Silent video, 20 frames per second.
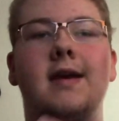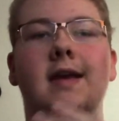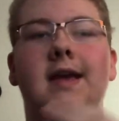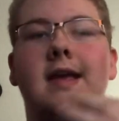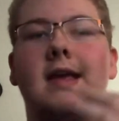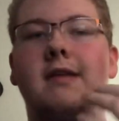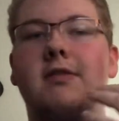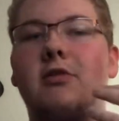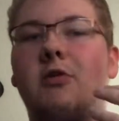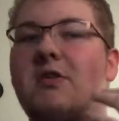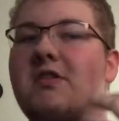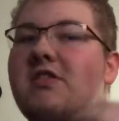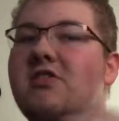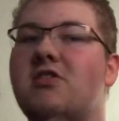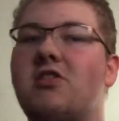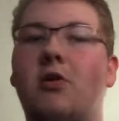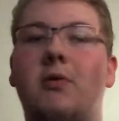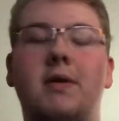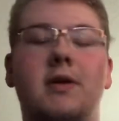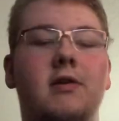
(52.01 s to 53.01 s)
He's always
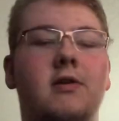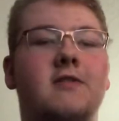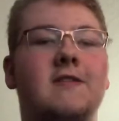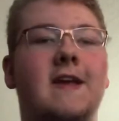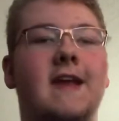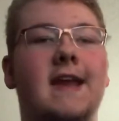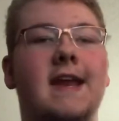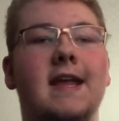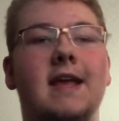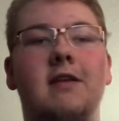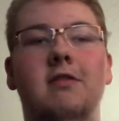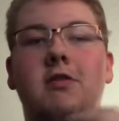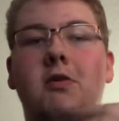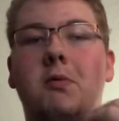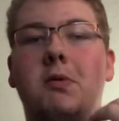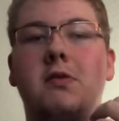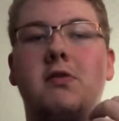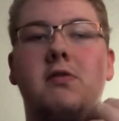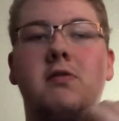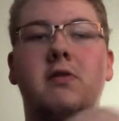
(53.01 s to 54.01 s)
so entertaining. He's
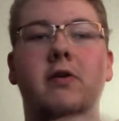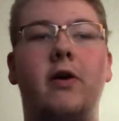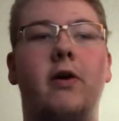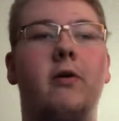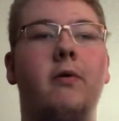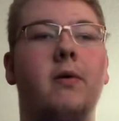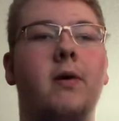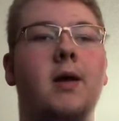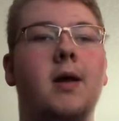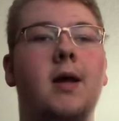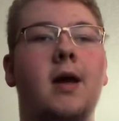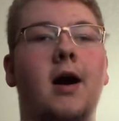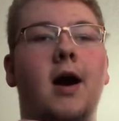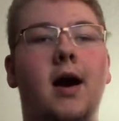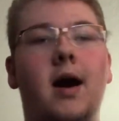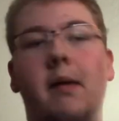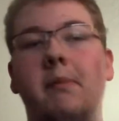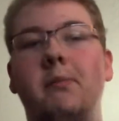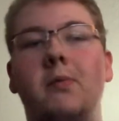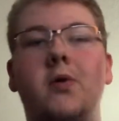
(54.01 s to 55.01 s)
always so
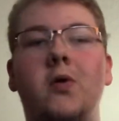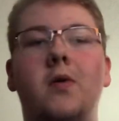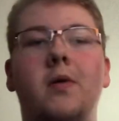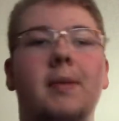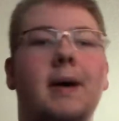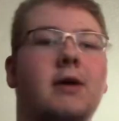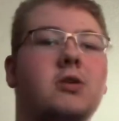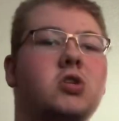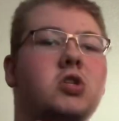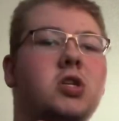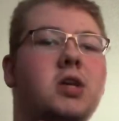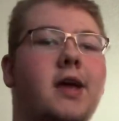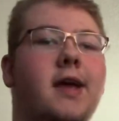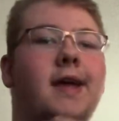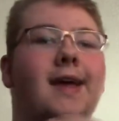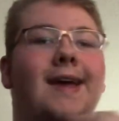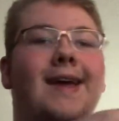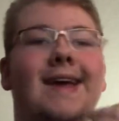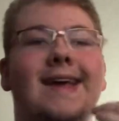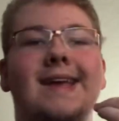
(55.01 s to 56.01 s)
humble about shit.